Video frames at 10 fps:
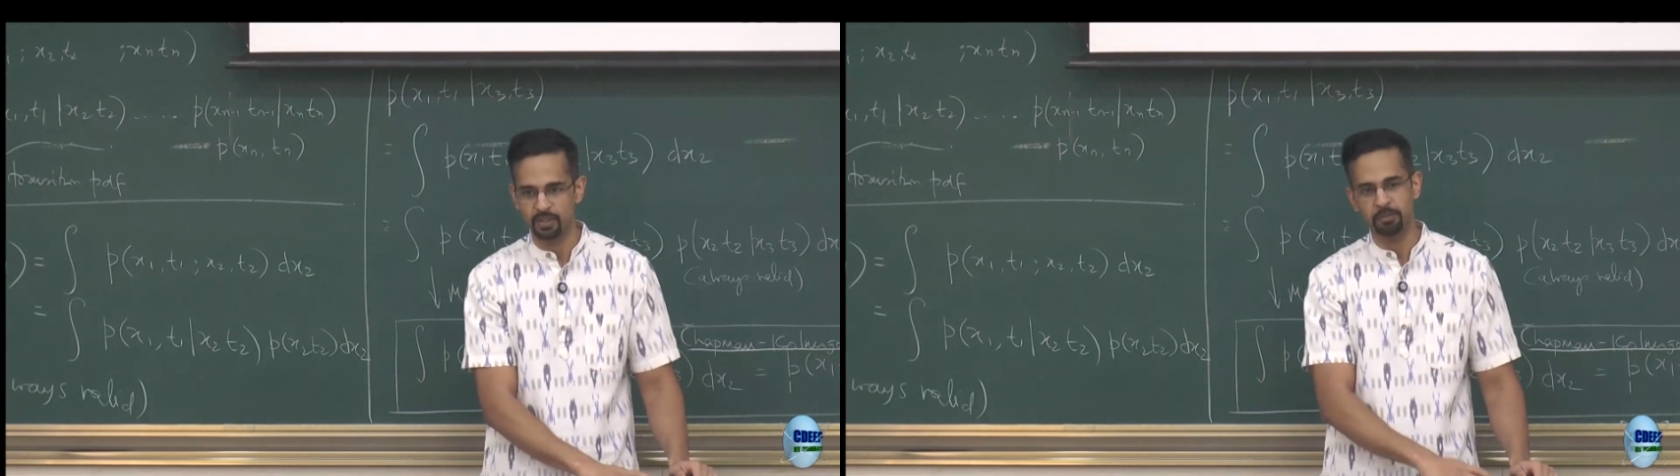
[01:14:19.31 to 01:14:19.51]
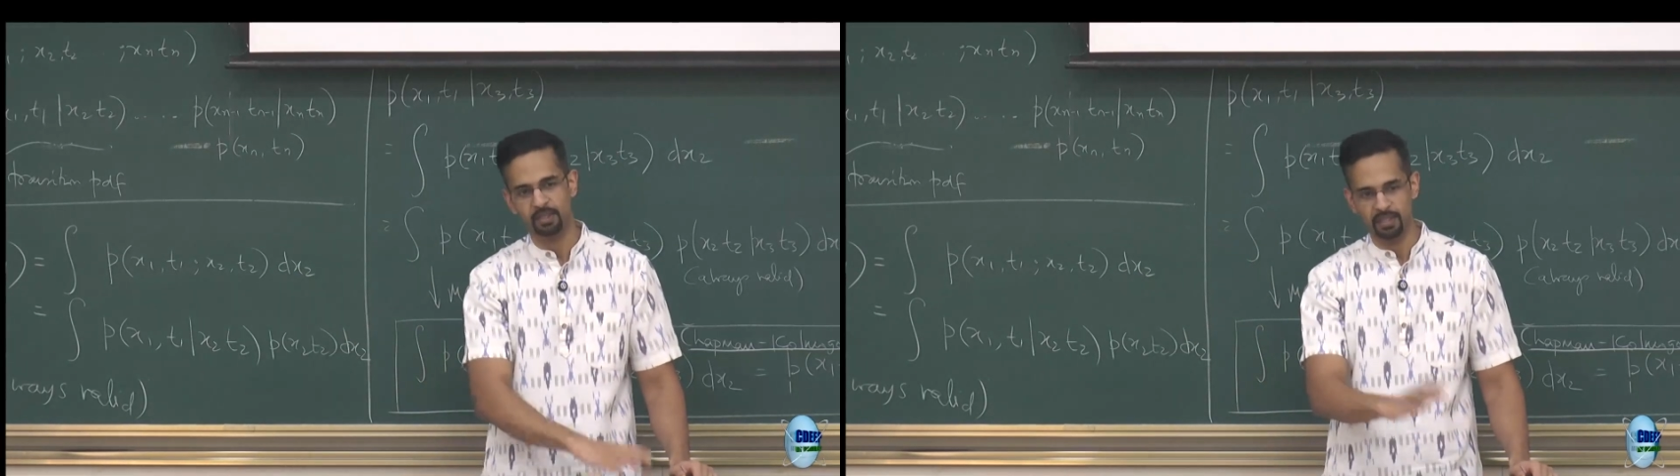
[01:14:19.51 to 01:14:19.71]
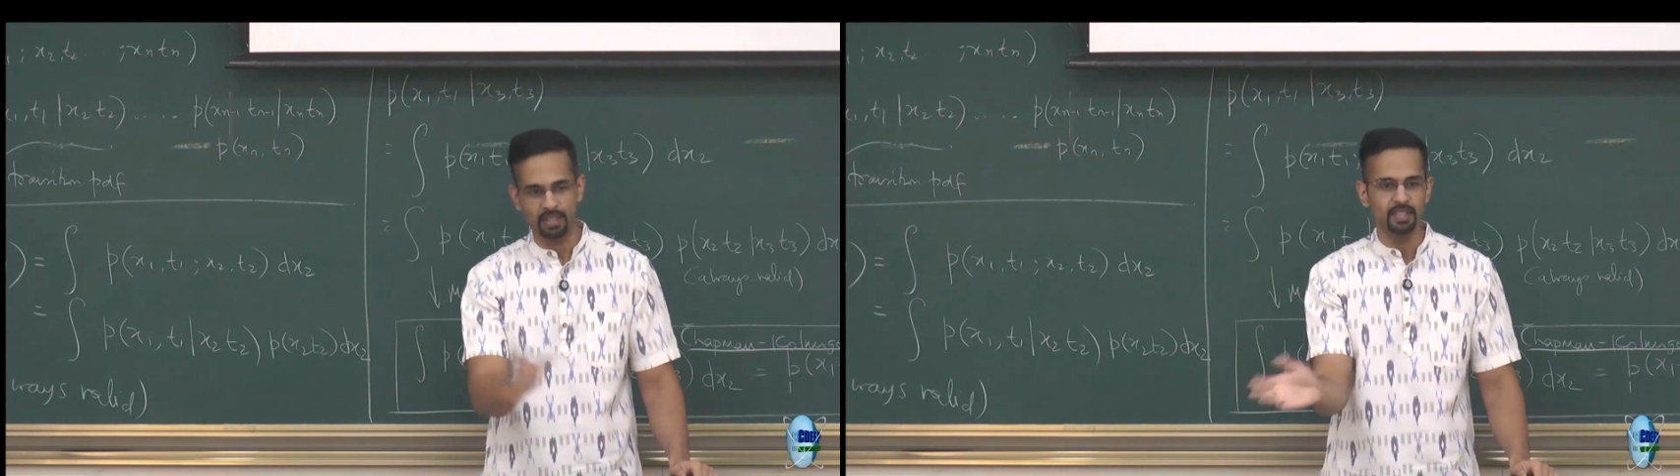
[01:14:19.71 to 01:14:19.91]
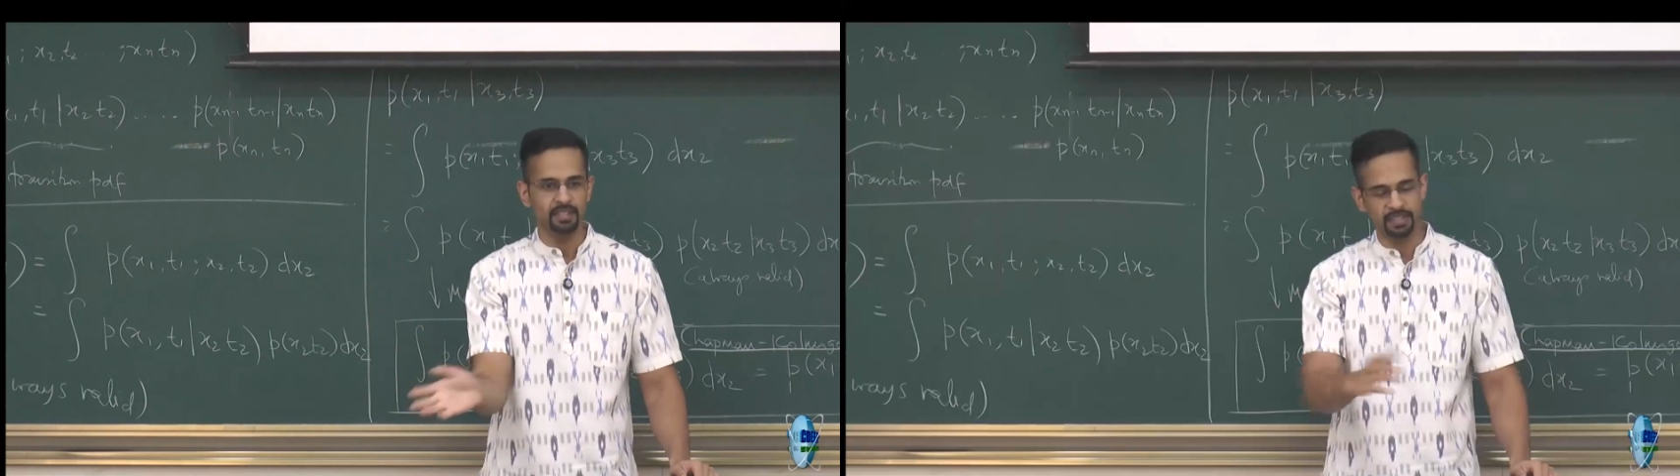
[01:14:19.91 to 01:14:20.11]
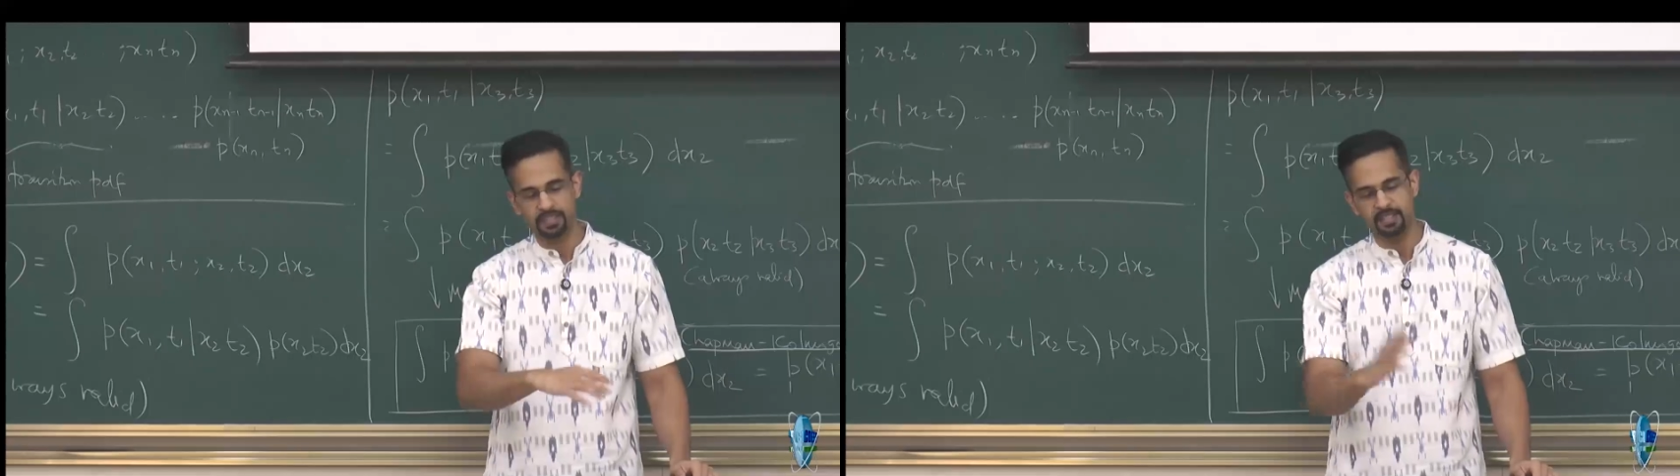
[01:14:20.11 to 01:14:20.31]
But
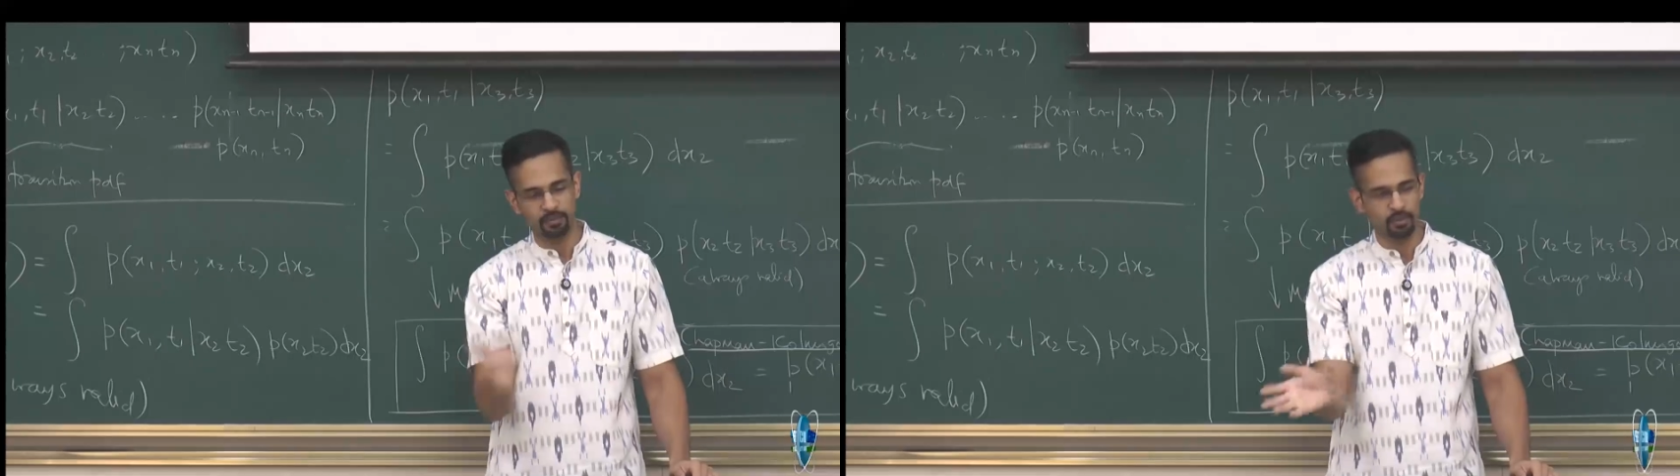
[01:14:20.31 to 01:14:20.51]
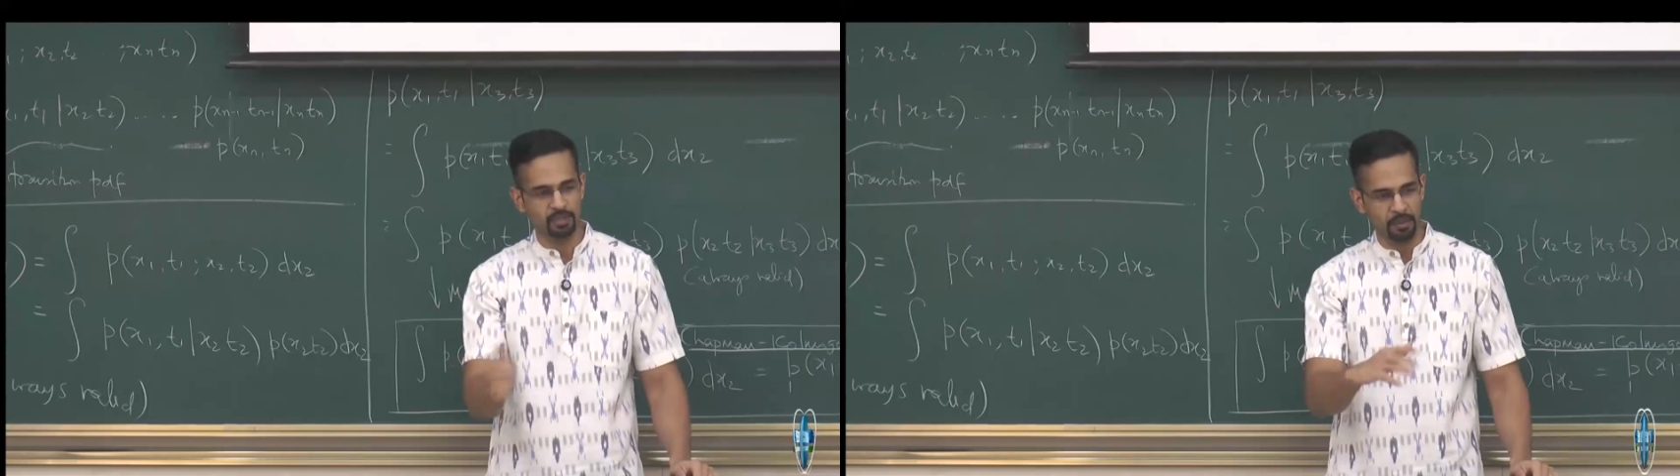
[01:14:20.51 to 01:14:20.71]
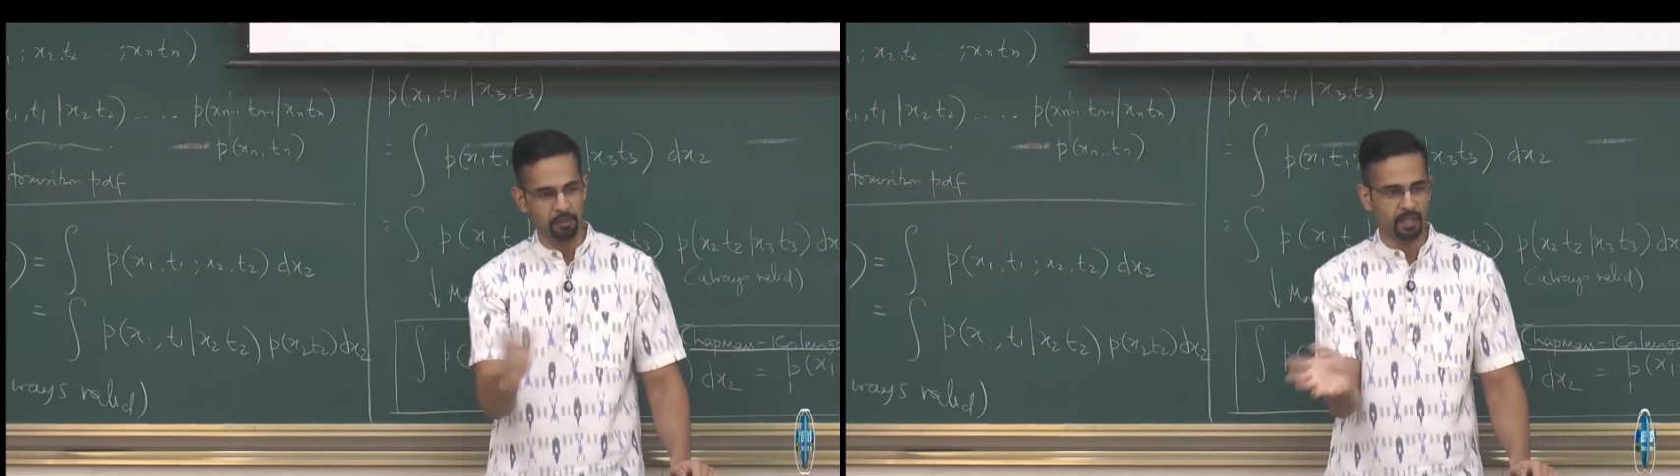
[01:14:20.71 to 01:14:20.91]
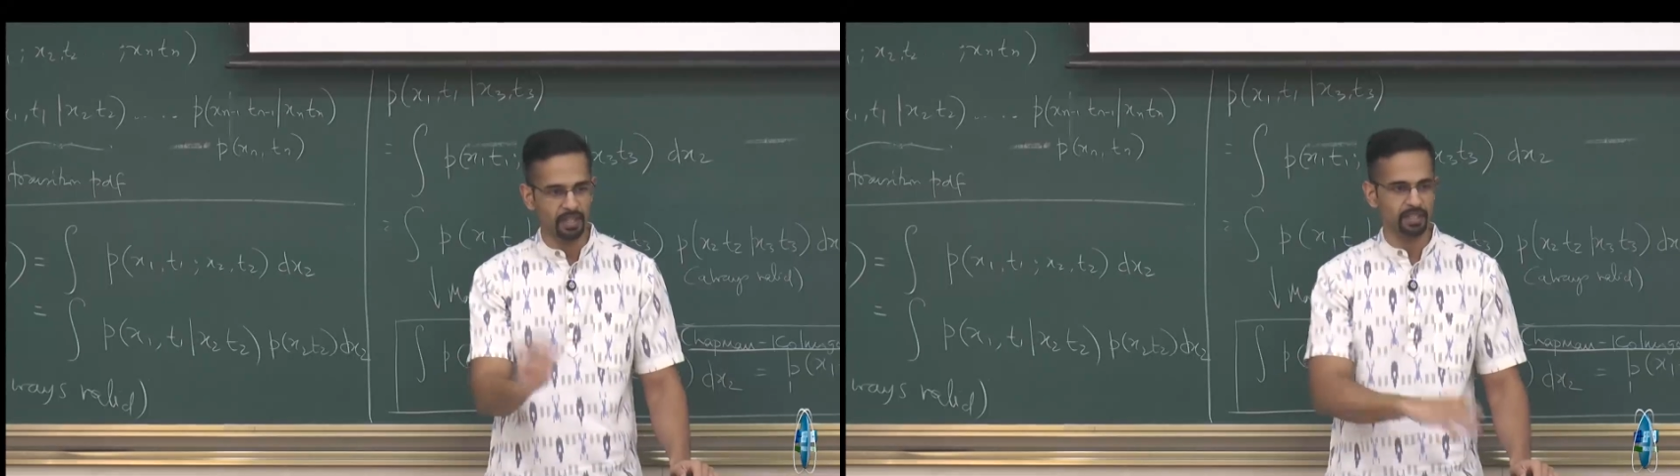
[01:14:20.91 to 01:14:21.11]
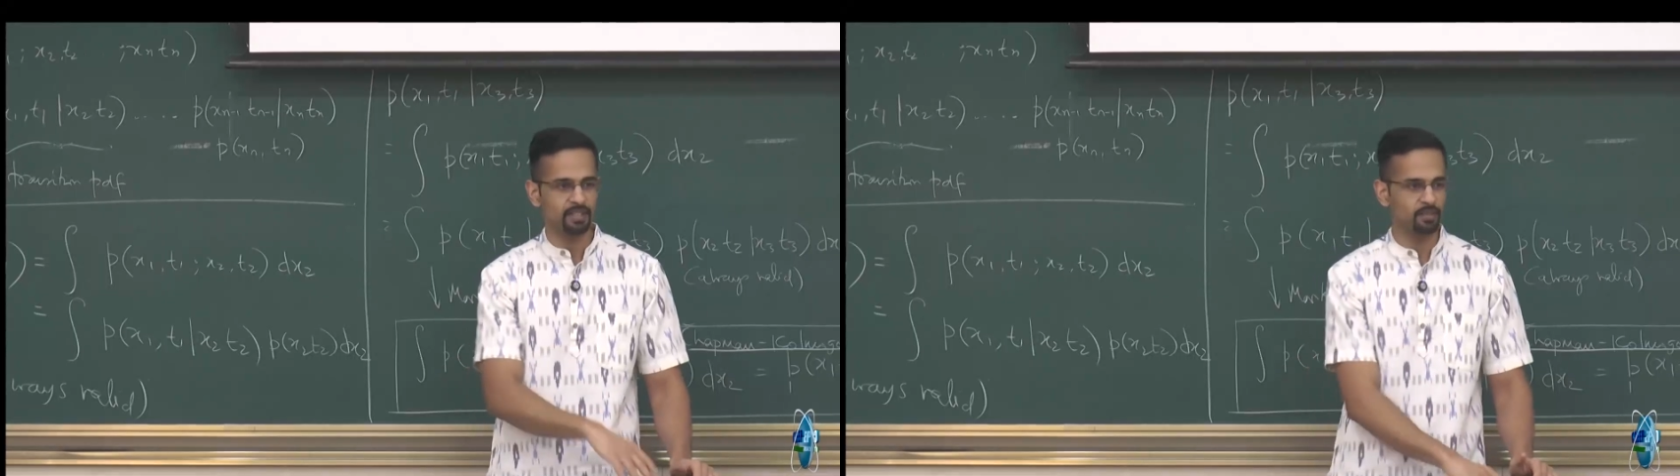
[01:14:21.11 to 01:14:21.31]
these things of course can be
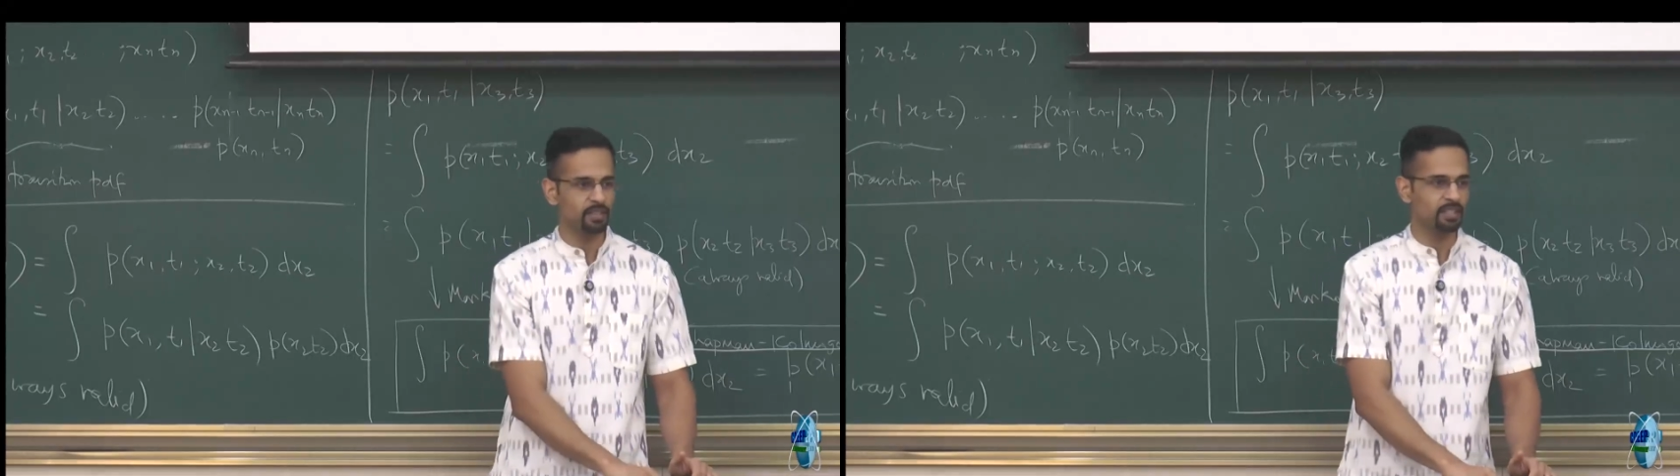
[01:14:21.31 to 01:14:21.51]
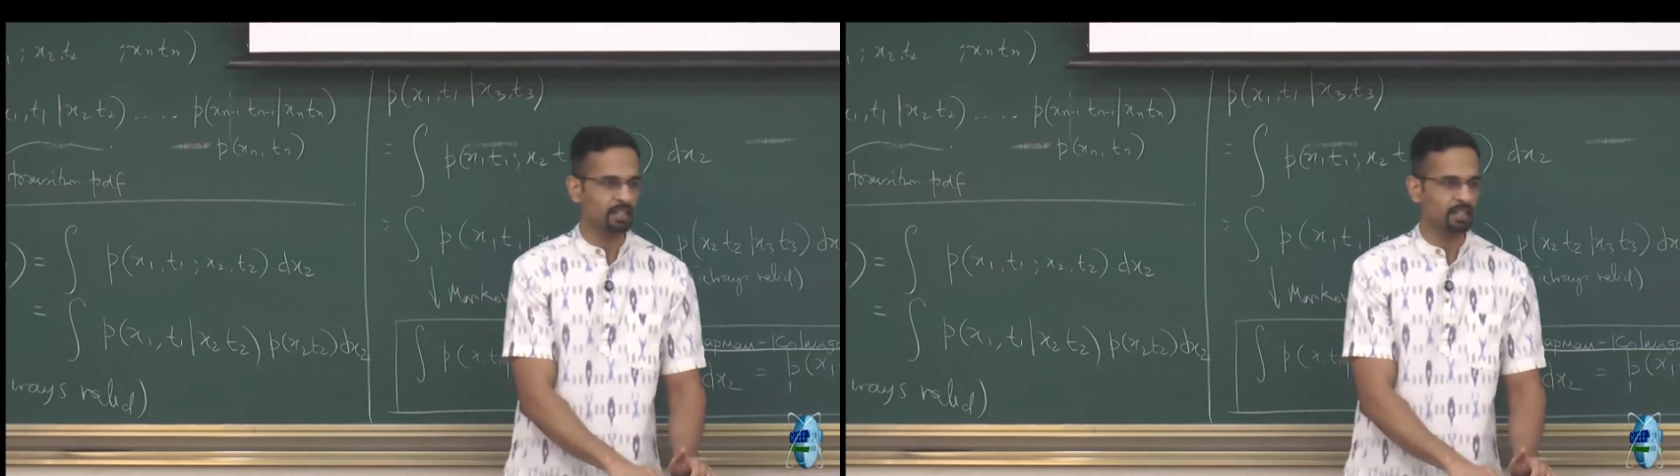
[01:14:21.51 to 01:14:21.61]
related, we can